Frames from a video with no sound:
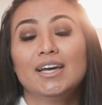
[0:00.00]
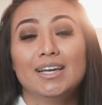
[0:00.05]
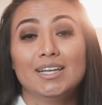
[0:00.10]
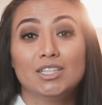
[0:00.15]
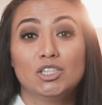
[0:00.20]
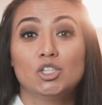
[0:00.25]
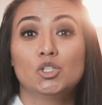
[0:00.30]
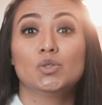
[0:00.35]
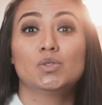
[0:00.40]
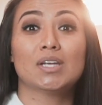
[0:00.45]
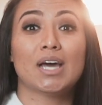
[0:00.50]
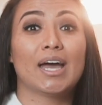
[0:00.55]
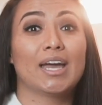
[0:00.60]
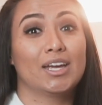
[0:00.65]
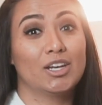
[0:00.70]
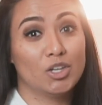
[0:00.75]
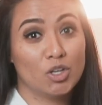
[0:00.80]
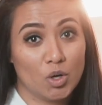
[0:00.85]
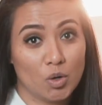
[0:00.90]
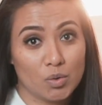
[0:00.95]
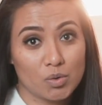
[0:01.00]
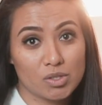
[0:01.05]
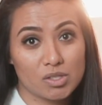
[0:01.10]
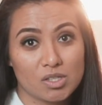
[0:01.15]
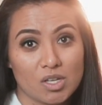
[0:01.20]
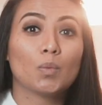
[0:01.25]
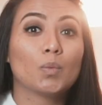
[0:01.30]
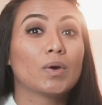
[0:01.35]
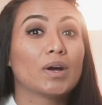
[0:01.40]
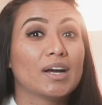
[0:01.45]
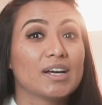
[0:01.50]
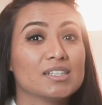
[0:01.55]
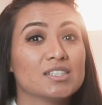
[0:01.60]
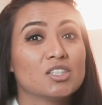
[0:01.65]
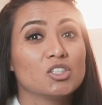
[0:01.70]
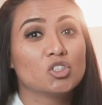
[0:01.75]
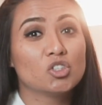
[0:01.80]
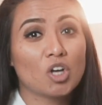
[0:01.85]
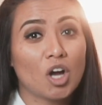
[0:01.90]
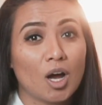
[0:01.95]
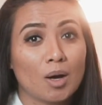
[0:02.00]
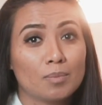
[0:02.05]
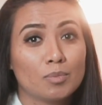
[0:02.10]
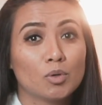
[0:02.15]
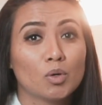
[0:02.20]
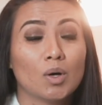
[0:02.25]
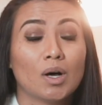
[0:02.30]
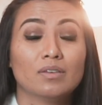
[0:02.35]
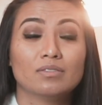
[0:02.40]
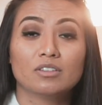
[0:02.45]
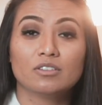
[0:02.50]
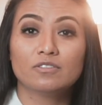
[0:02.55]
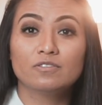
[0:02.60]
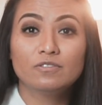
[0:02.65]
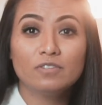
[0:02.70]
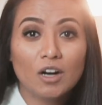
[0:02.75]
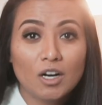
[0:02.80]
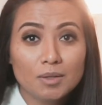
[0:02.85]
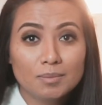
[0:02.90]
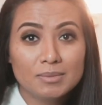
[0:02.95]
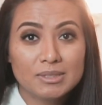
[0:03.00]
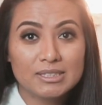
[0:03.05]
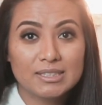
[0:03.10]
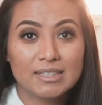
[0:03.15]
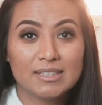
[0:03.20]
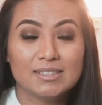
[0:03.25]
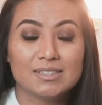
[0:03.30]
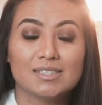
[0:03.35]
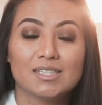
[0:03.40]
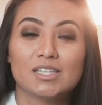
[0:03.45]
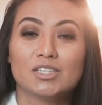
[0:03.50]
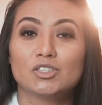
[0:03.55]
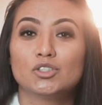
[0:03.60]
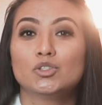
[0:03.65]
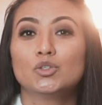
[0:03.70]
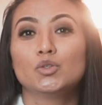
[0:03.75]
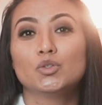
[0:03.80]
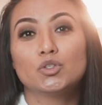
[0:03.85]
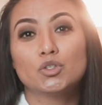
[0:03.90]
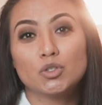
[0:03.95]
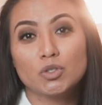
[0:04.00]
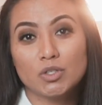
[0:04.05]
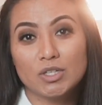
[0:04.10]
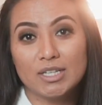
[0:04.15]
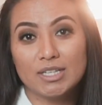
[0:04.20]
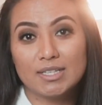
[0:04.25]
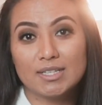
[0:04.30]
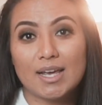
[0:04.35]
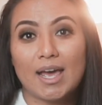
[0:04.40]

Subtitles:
is to diagnose, whereas the job role of a pharmacist is to treat